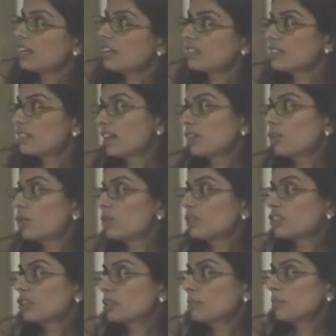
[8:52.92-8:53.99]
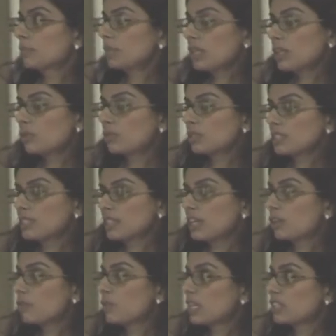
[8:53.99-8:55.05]
is that ownership equals
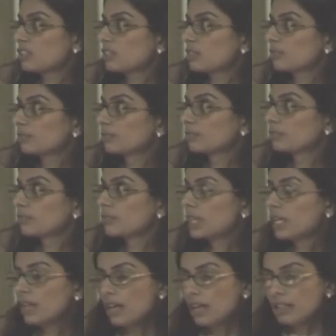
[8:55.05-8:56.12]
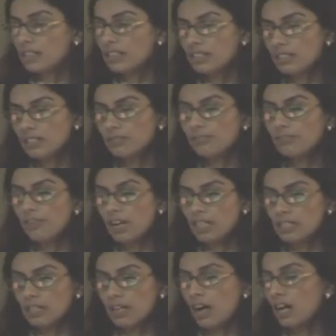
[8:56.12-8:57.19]
innovation. There is
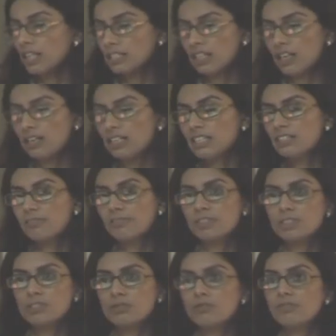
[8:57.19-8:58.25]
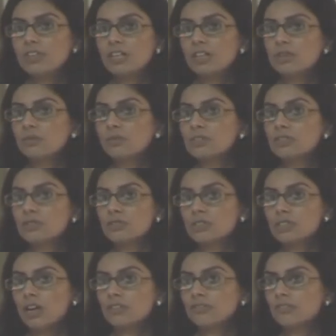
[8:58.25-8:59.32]
hostile indifference to free and open
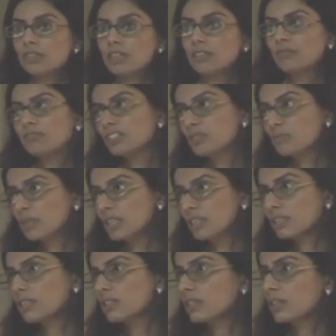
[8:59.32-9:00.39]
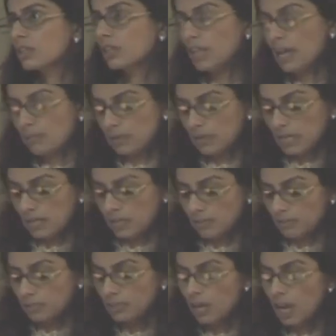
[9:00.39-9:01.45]
source software, which means the
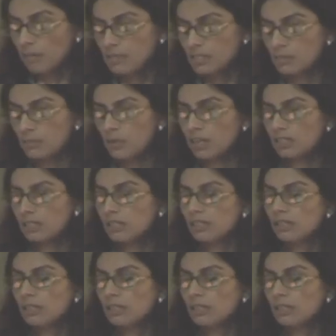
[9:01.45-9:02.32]
collaborative commons model.